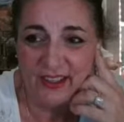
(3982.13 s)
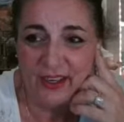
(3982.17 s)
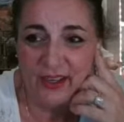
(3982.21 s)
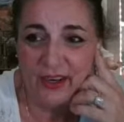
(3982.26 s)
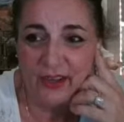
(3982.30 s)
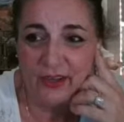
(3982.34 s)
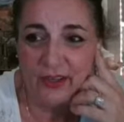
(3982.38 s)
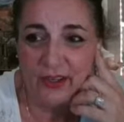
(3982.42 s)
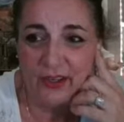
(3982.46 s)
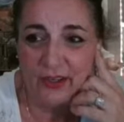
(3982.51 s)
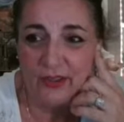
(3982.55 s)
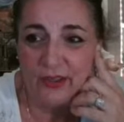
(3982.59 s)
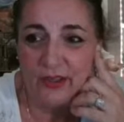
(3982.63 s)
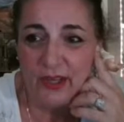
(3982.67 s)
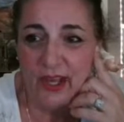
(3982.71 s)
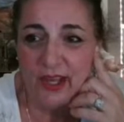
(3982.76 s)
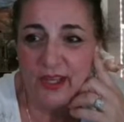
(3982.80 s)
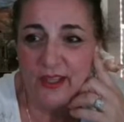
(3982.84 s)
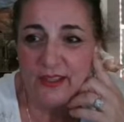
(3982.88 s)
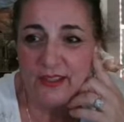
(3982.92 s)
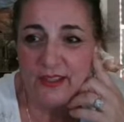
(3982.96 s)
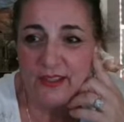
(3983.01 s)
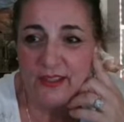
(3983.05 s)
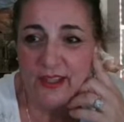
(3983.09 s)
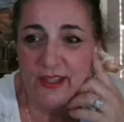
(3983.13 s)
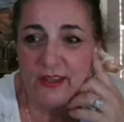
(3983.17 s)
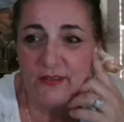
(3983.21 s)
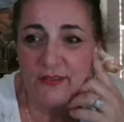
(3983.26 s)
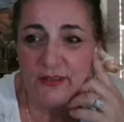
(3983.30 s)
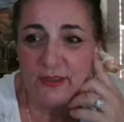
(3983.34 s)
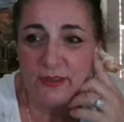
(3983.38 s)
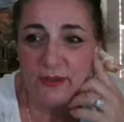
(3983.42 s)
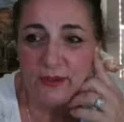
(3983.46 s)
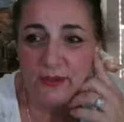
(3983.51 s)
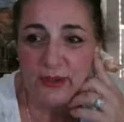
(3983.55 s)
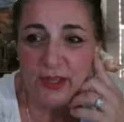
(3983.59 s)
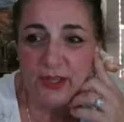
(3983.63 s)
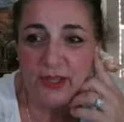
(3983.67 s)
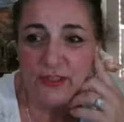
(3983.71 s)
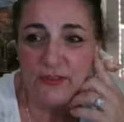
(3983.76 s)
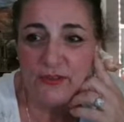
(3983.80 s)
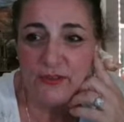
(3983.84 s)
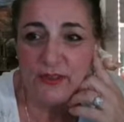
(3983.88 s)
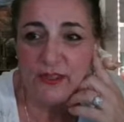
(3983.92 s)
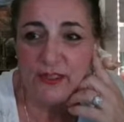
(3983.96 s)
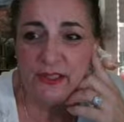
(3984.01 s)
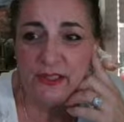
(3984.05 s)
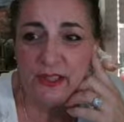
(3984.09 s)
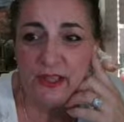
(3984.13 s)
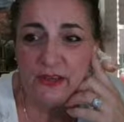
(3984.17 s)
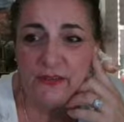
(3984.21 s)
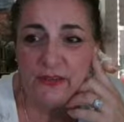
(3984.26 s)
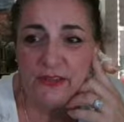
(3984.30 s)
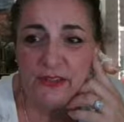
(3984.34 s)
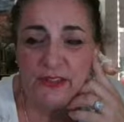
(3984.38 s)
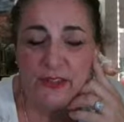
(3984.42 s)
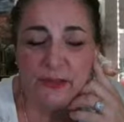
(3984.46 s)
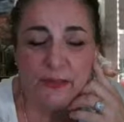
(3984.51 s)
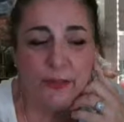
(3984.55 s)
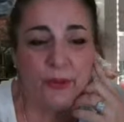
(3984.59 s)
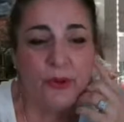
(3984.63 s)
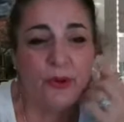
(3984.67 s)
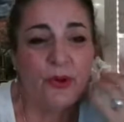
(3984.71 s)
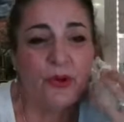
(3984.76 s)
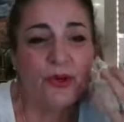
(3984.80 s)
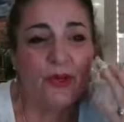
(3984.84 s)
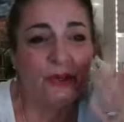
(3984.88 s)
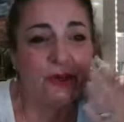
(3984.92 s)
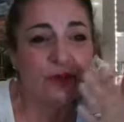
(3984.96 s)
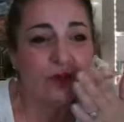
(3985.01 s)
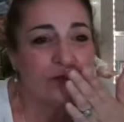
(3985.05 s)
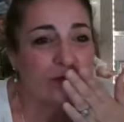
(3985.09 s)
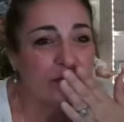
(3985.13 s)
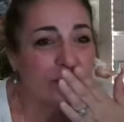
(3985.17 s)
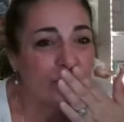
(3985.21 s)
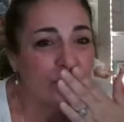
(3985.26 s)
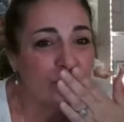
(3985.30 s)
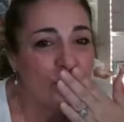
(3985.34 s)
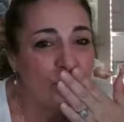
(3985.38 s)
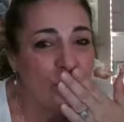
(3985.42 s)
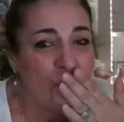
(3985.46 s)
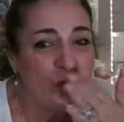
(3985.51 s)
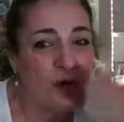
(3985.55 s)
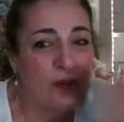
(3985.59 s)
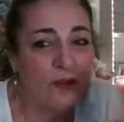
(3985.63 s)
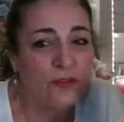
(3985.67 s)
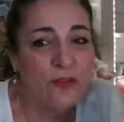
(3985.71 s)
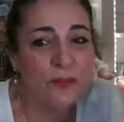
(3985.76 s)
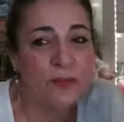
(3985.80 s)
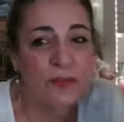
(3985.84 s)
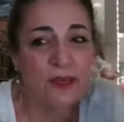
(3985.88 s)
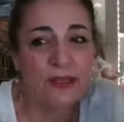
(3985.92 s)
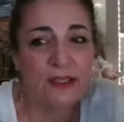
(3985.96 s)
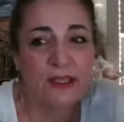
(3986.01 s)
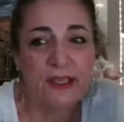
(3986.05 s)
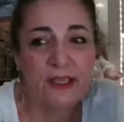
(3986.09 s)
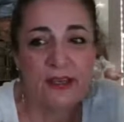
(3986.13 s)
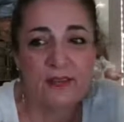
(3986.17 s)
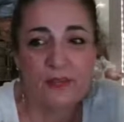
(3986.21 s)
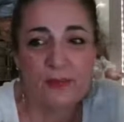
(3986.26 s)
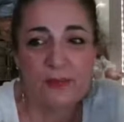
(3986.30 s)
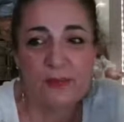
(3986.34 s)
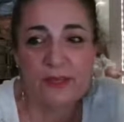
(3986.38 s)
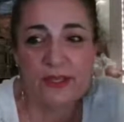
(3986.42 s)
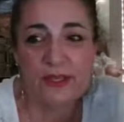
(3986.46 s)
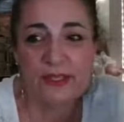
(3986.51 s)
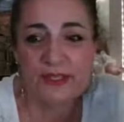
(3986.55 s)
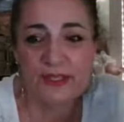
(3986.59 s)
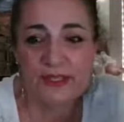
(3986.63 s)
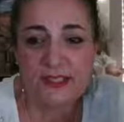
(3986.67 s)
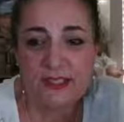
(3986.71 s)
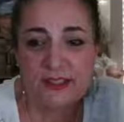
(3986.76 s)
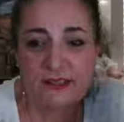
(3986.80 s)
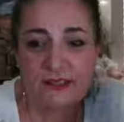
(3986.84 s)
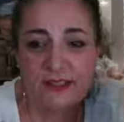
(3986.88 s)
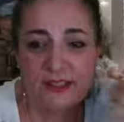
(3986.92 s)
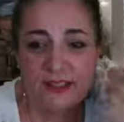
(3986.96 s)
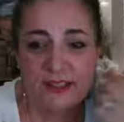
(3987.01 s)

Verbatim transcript: All right, you guys. Love you. Thanks for the love and support. Everybody, have a blessed evening.